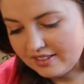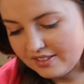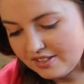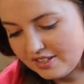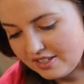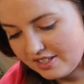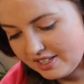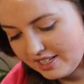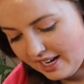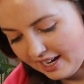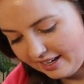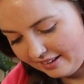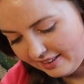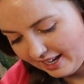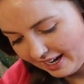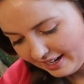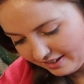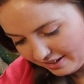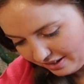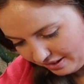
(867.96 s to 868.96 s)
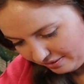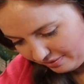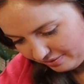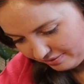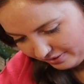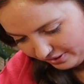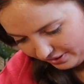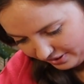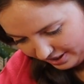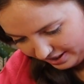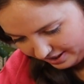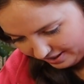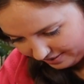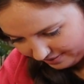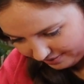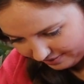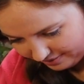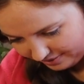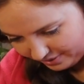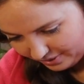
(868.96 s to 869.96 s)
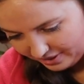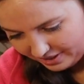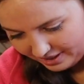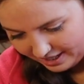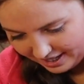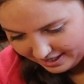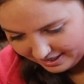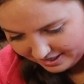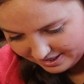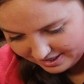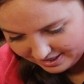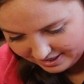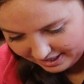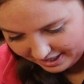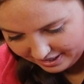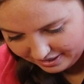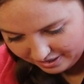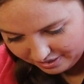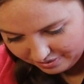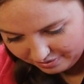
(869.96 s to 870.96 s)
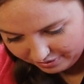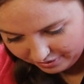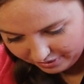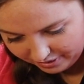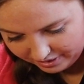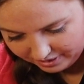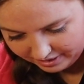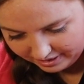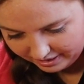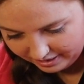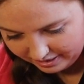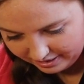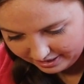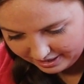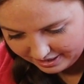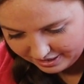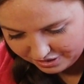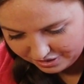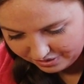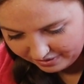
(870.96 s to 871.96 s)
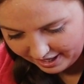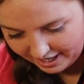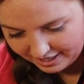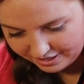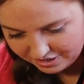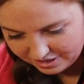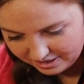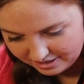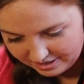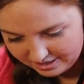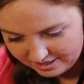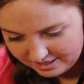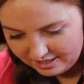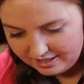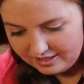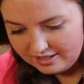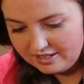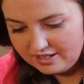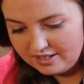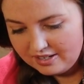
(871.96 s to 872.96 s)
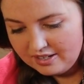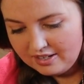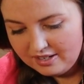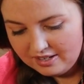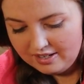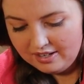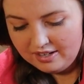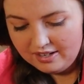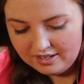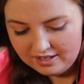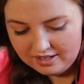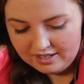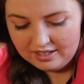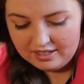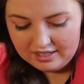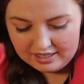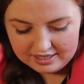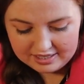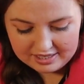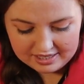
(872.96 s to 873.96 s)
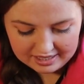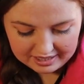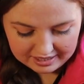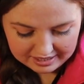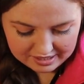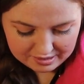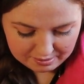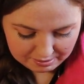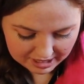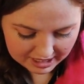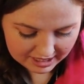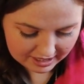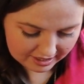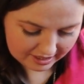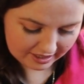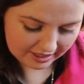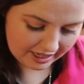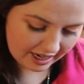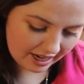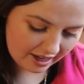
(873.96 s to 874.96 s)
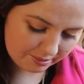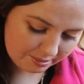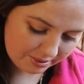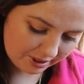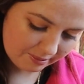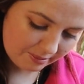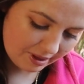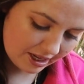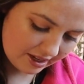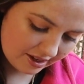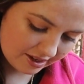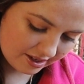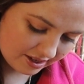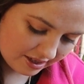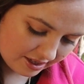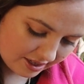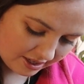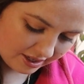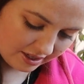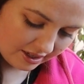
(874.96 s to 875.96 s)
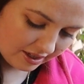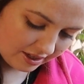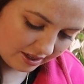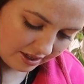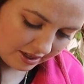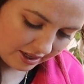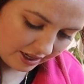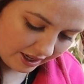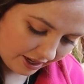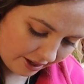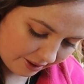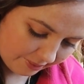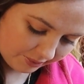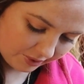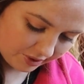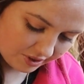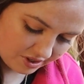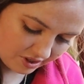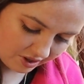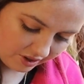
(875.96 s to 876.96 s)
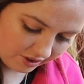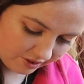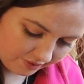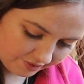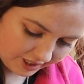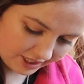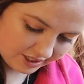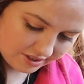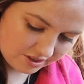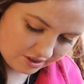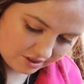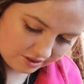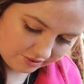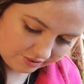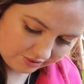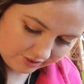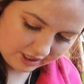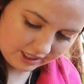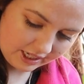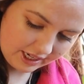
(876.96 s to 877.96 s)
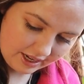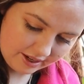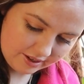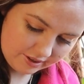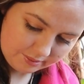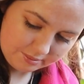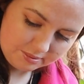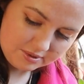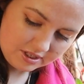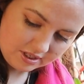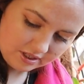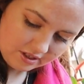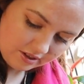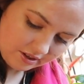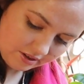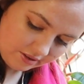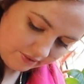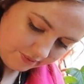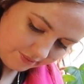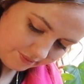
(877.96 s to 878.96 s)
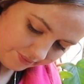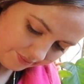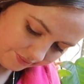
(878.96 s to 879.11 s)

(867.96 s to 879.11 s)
just, yeah, thank you for that. Thank you for the interactions and listening to me and helping me, because all of that stuff really helps, you know.